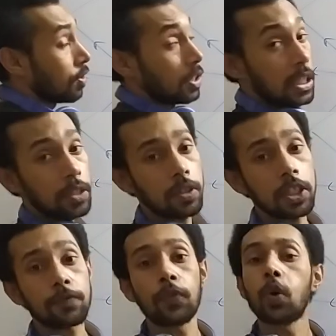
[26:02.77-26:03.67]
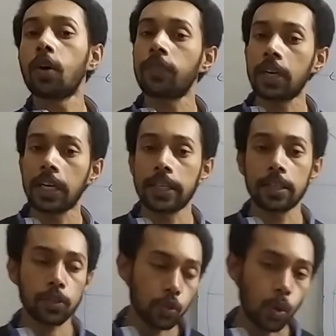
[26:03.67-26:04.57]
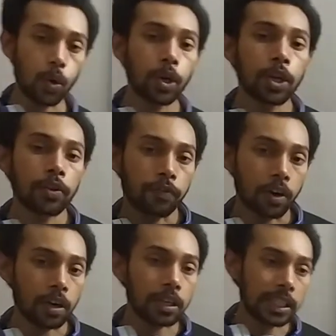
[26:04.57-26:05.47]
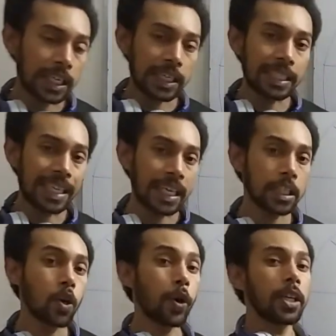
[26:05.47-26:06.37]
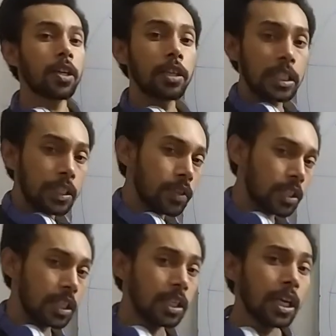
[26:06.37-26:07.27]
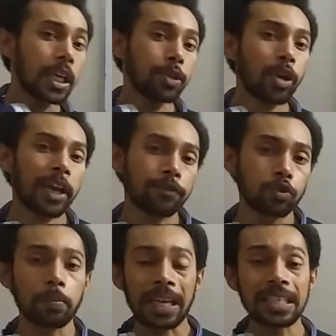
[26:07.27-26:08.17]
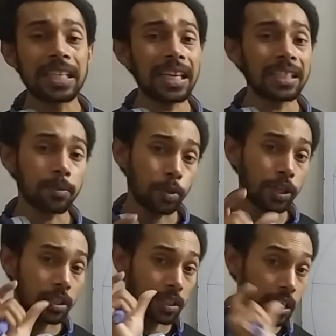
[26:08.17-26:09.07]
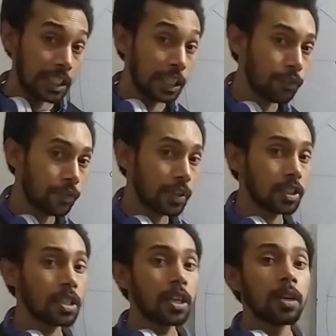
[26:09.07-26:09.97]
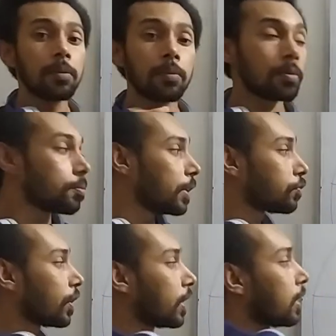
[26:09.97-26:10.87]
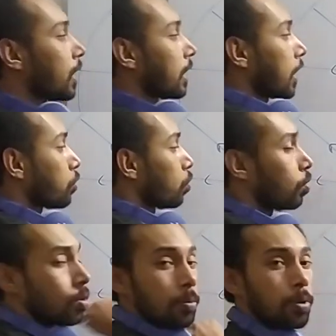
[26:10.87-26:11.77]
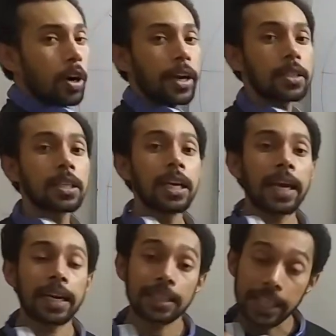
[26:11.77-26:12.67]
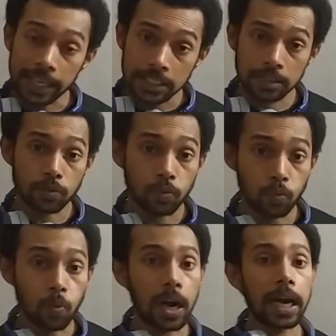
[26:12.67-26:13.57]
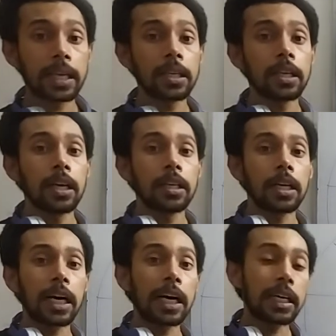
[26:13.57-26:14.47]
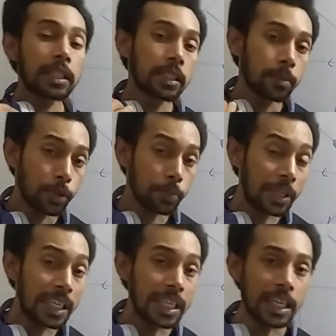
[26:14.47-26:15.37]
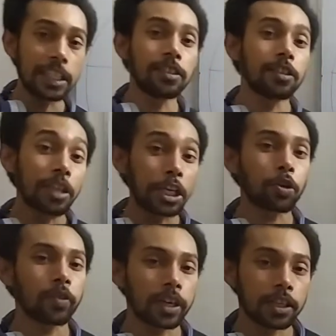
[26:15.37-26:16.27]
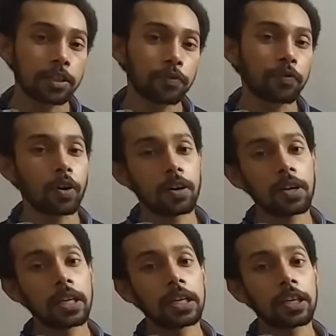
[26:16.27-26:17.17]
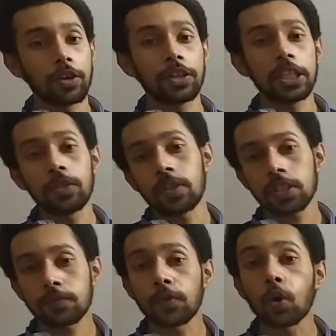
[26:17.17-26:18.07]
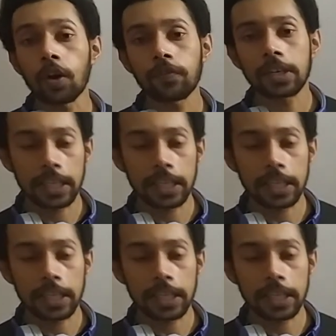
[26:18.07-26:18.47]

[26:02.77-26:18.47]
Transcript: continuous flow of current. So for current get going continuously, you have to maintain a potential difference between the 2 points, and that's why PD is required for continuous flow of